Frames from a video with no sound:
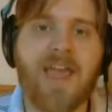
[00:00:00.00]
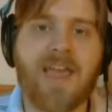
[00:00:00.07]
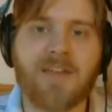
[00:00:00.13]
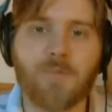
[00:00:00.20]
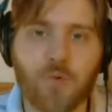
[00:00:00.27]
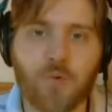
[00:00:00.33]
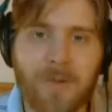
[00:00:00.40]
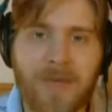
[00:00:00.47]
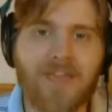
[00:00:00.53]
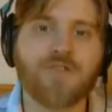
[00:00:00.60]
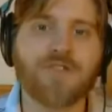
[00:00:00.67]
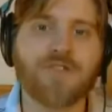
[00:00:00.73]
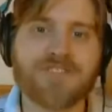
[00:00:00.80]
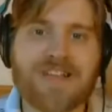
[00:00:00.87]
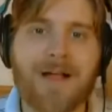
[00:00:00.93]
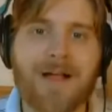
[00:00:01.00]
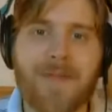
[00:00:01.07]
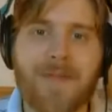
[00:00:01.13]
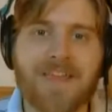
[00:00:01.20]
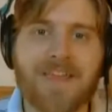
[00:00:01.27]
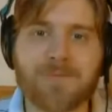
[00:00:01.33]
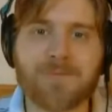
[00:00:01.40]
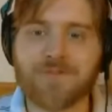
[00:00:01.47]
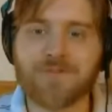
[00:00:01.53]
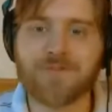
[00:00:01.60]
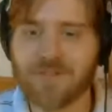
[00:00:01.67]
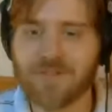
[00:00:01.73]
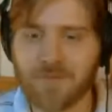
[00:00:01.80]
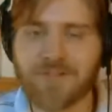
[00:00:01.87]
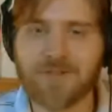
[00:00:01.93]
hey, we'll pay you to stop making
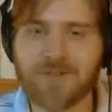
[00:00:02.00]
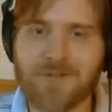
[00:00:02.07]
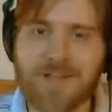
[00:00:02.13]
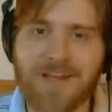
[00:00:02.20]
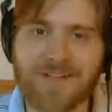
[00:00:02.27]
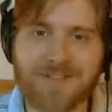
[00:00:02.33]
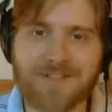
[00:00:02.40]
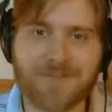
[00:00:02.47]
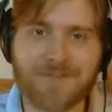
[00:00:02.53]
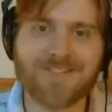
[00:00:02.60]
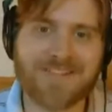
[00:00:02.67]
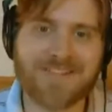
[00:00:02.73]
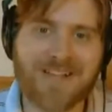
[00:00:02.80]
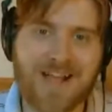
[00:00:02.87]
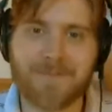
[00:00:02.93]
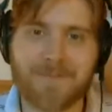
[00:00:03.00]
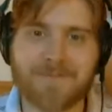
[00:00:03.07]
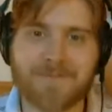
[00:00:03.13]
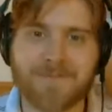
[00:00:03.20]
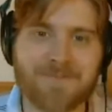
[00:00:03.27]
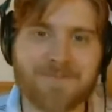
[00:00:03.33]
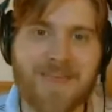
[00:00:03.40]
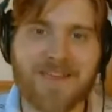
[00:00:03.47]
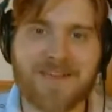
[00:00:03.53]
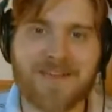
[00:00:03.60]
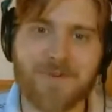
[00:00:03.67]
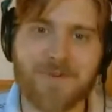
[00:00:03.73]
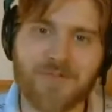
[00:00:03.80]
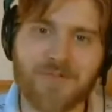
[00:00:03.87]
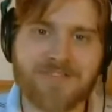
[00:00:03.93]
movies? Should we do that? Should we stop
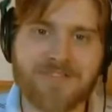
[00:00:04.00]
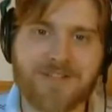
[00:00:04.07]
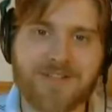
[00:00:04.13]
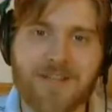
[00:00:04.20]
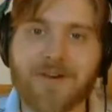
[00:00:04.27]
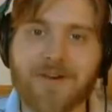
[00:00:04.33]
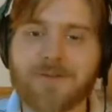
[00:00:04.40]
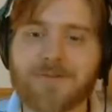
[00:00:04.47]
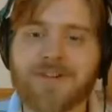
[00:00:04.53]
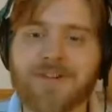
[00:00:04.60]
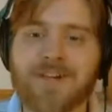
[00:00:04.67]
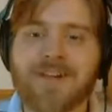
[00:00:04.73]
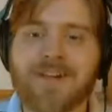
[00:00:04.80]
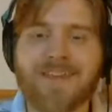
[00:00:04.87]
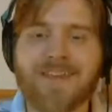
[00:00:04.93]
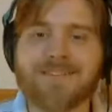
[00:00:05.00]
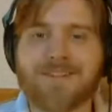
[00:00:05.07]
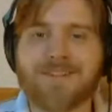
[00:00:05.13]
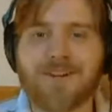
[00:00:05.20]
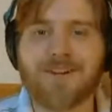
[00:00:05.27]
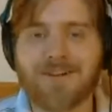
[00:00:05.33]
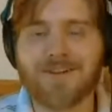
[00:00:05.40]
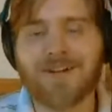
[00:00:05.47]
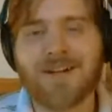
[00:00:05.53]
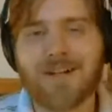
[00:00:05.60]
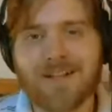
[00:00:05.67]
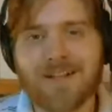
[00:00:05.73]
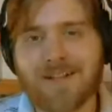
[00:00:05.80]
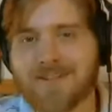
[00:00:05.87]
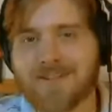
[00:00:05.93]
making movies, Stallone, Kickstarter?
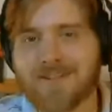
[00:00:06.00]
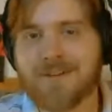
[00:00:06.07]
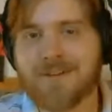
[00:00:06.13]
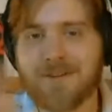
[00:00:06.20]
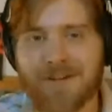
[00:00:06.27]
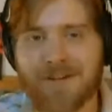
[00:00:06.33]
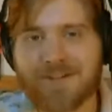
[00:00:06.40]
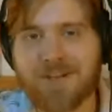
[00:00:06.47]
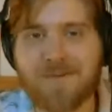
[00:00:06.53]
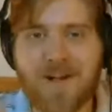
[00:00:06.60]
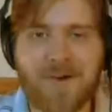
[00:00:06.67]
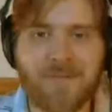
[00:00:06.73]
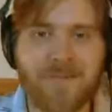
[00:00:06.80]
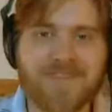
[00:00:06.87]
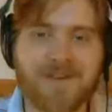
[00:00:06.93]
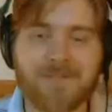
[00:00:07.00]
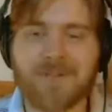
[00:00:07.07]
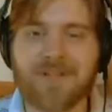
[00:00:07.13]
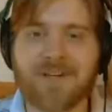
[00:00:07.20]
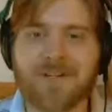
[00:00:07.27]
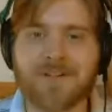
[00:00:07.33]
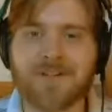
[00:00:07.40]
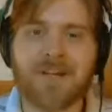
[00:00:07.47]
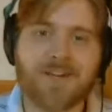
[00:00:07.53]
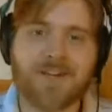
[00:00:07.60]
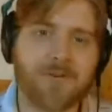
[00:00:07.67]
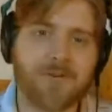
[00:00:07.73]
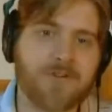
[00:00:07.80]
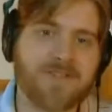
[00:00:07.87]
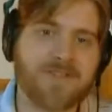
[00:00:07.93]
Let us know. Hit us up. Comments down below.
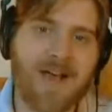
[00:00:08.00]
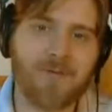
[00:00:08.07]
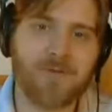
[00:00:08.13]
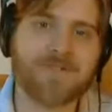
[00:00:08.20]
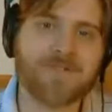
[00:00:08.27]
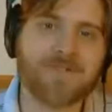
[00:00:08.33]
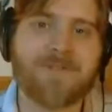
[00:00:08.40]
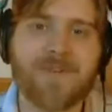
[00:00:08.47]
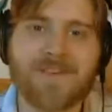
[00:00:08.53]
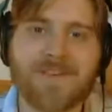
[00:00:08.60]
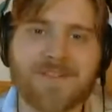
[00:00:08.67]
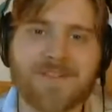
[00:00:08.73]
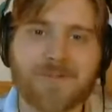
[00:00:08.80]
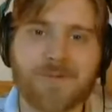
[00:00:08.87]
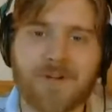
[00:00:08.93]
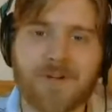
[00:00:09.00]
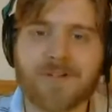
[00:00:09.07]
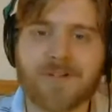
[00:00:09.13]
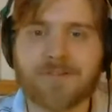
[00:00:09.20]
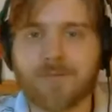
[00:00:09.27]
Of course, at Words to My Face on Twitter,